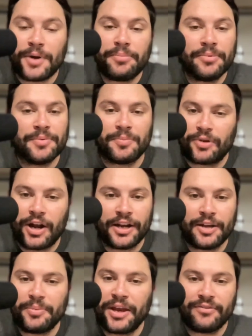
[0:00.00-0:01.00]
probably brought
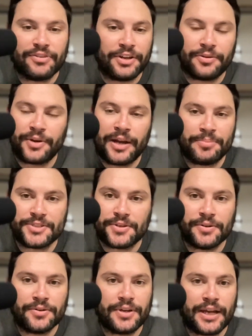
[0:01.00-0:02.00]
up every other
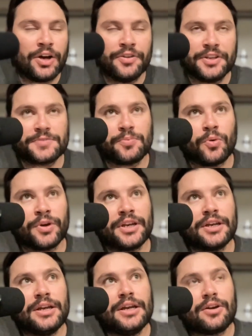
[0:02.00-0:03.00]
episode on this point,
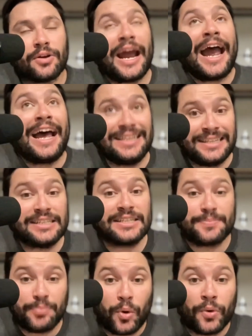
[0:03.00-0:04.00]
or at
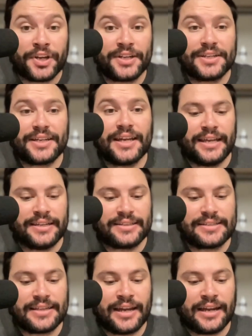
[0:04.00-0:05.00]
this point.
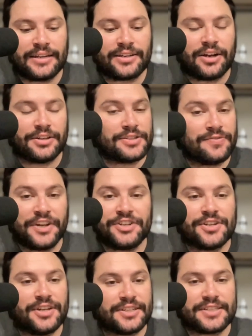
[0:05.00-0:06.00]
It's that
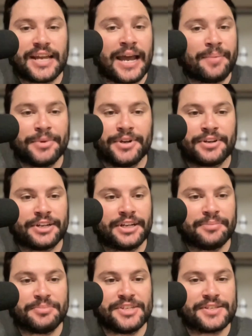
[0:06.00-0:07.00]
conservation doesn't happen on an
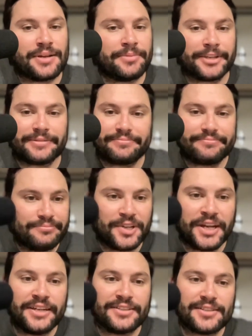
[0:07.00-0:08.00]
empty stomach.
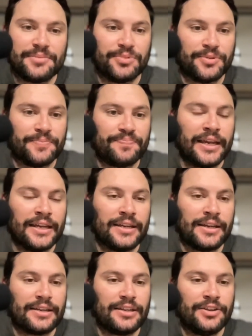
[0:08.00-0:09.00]
Plain and simple.
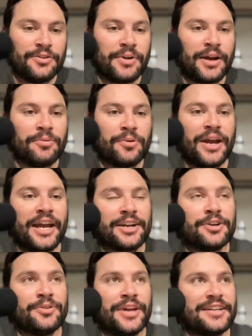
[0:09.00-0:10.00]
And, I will
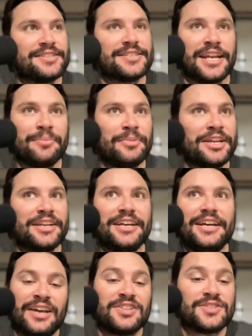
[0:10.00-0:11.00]
echo that sentiment
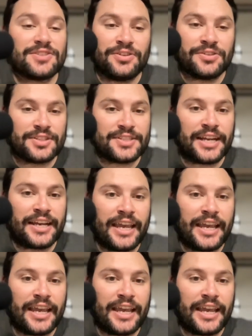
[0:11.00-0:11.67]
as long as I